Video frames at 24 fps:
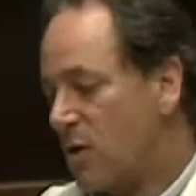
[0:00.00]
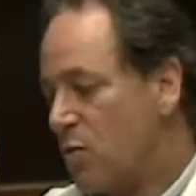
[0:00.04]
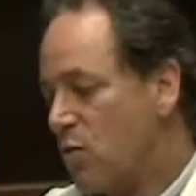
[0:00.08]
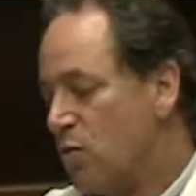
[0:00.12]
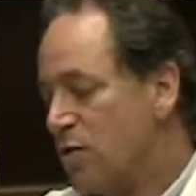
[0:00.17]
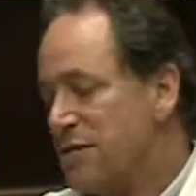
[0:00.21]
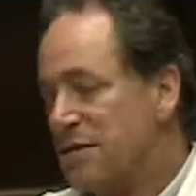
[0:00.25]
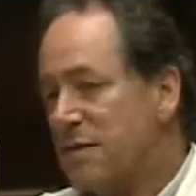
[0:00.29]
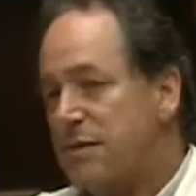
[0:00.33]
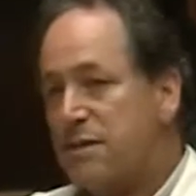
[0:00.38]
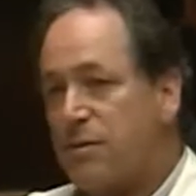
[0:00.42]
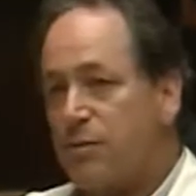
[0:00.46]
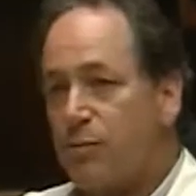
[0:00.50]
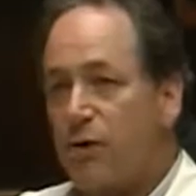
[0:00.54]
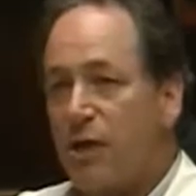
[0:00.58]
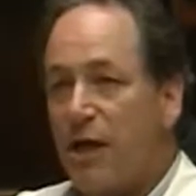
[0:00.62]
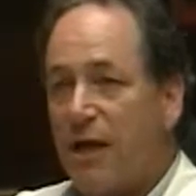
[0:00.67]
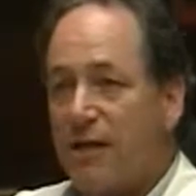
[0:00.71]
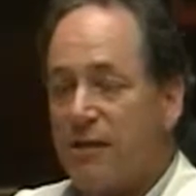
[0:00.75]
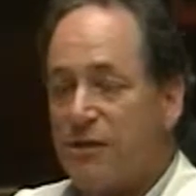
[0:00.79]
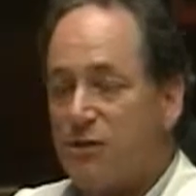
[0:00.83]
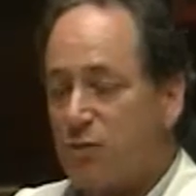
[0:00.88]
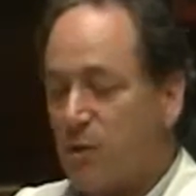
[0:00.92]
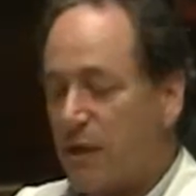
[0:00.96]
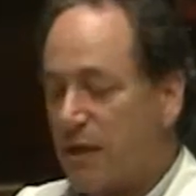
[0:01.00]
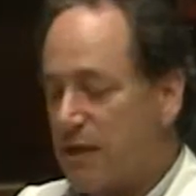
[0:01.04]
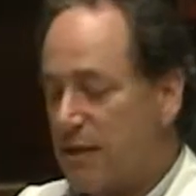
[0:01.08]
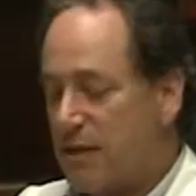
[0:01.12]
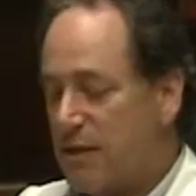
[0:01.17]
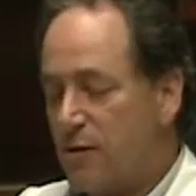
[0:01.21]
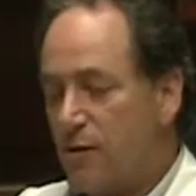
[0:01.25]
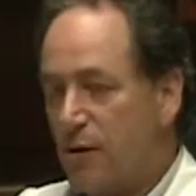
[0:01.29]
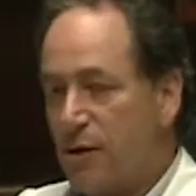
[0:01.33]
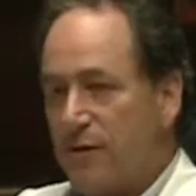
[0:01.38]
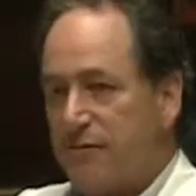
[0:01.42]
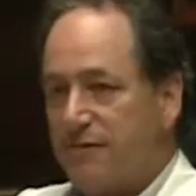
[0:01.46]
was this appliance right
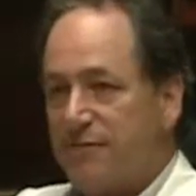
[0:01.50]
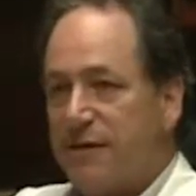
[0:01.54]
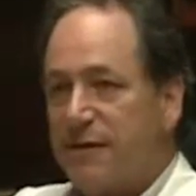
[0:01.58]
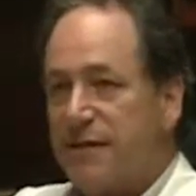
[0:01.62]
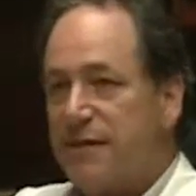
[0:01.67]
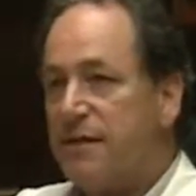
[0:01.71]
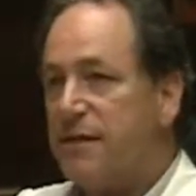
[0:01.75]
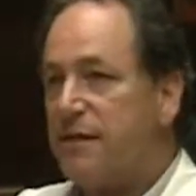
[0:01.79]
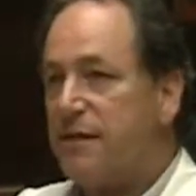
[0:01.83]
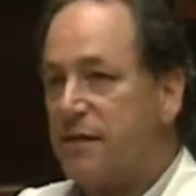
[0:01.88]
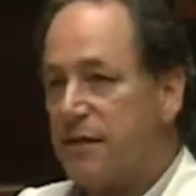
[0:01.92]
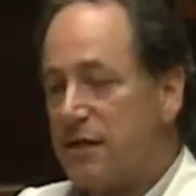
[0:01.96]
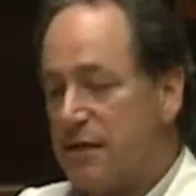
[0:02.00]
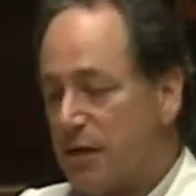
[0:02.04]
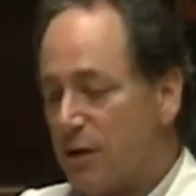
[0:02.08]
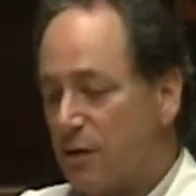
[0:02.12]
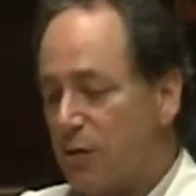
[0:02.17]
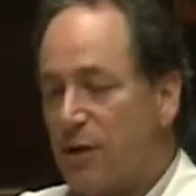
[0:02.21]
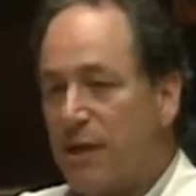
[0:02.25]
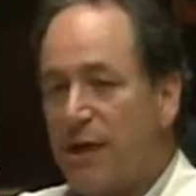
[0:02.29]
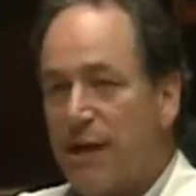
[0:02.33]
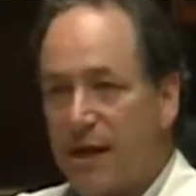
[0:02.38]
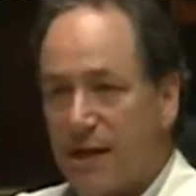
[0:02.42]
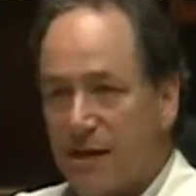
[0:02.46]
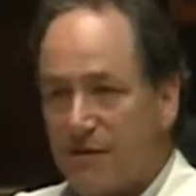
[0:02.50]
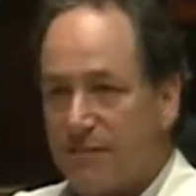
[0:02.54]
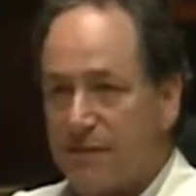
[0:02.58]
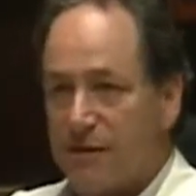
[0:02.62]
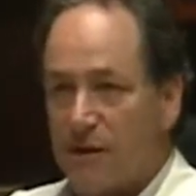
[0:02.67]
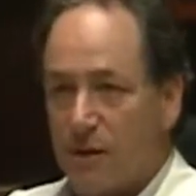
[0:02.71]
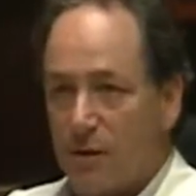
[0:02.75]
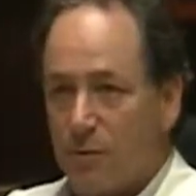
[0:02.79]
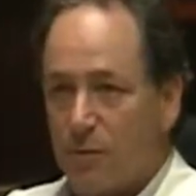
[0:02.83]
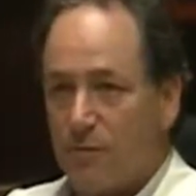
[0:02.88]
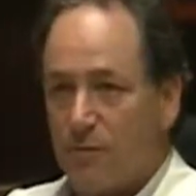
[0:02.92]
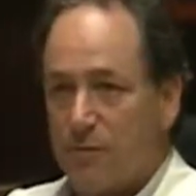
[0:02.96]
here. I invented it 1.5 years
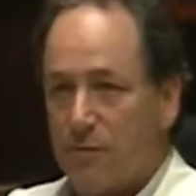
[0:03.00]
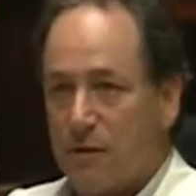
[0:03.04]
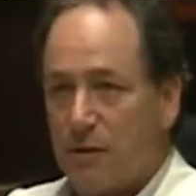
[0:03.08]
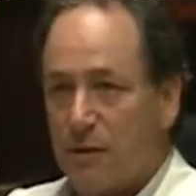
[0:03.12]
ago.